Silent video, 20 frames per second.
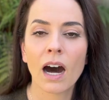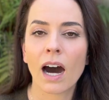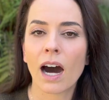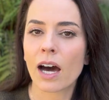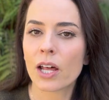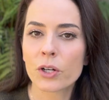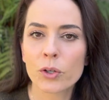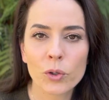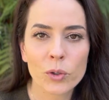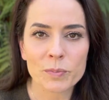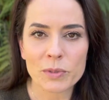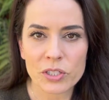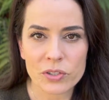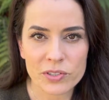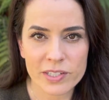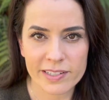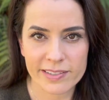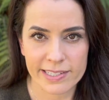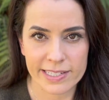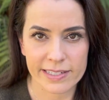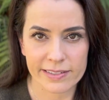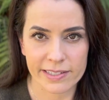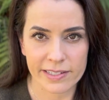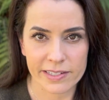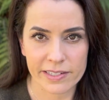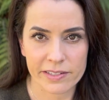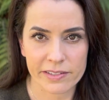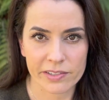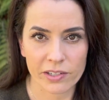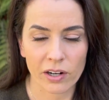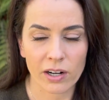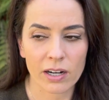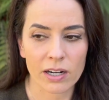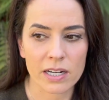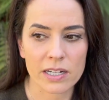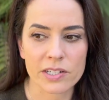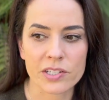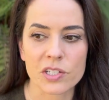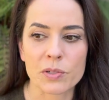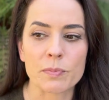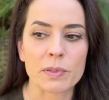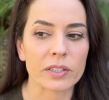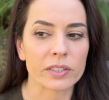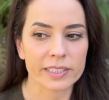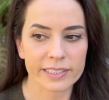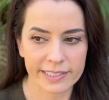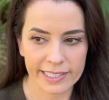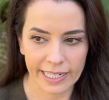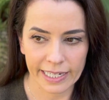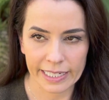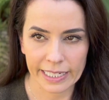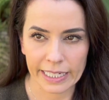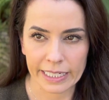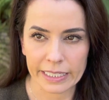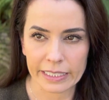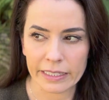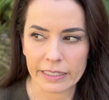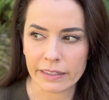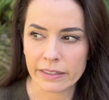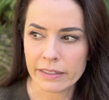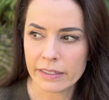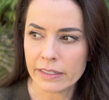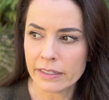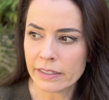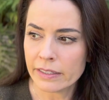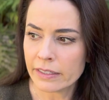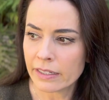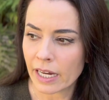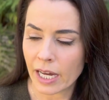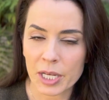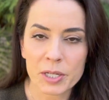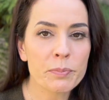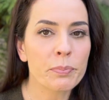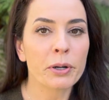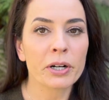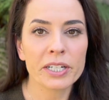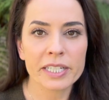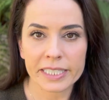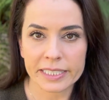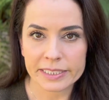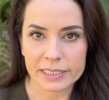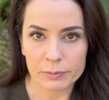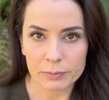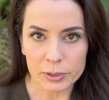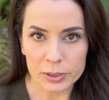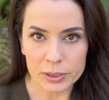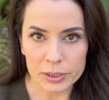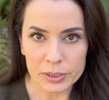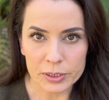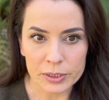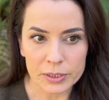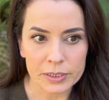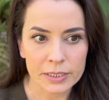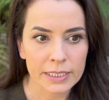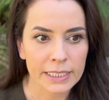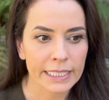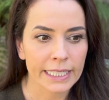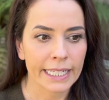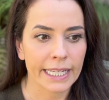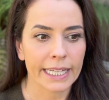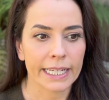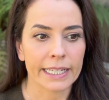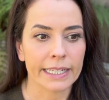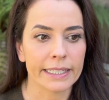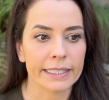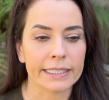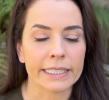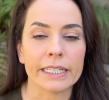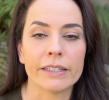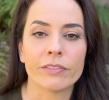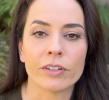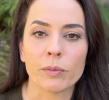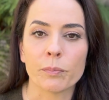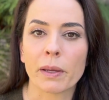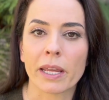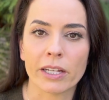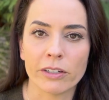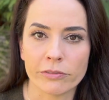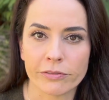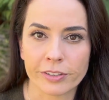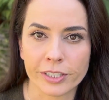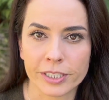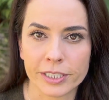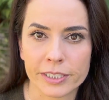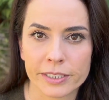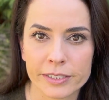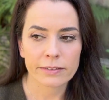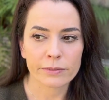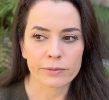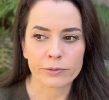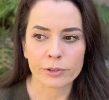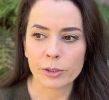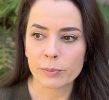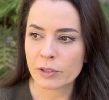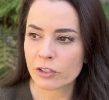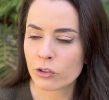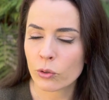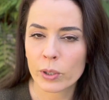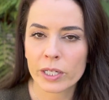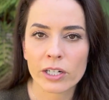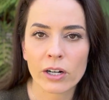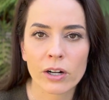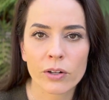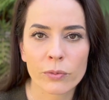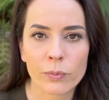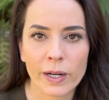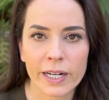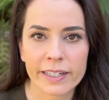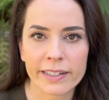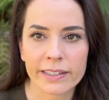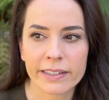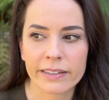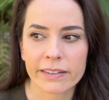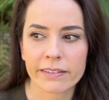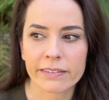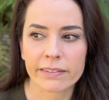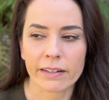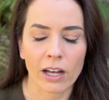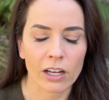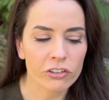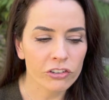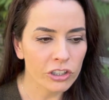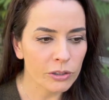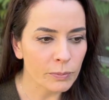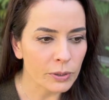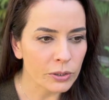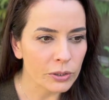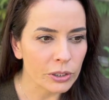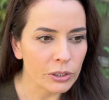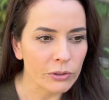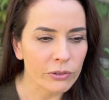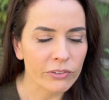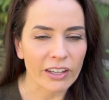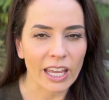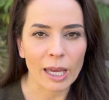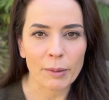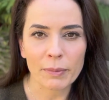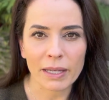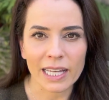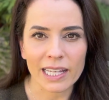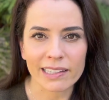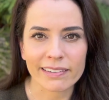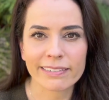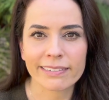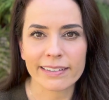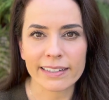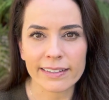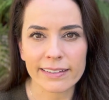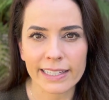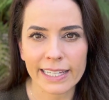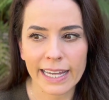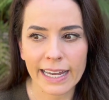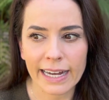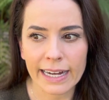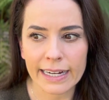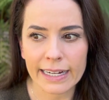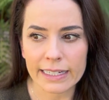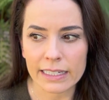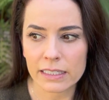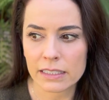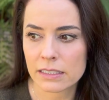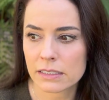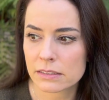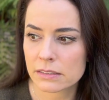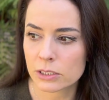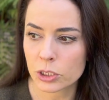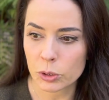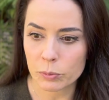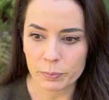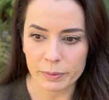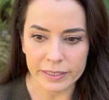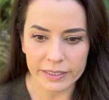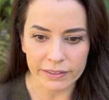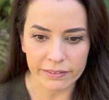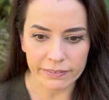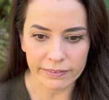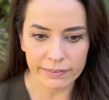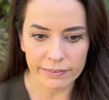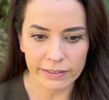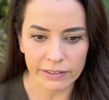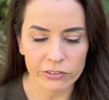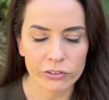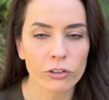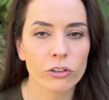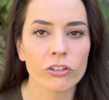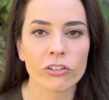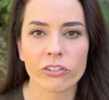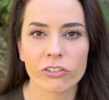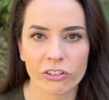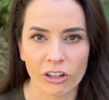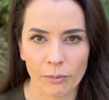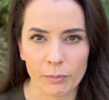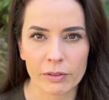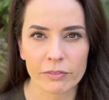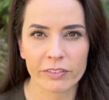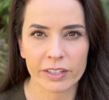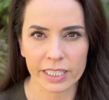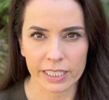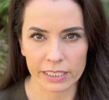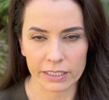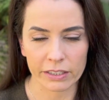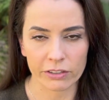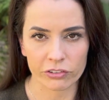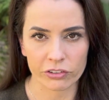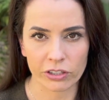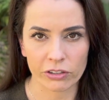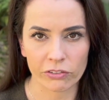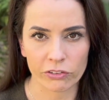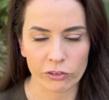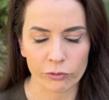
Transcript: Autoimmune diseases are debilitating, unpredictable, and even painful. Rheumatoid arthritis, Hashimoto's, MS, celiac, lupus, these are just some of the conditions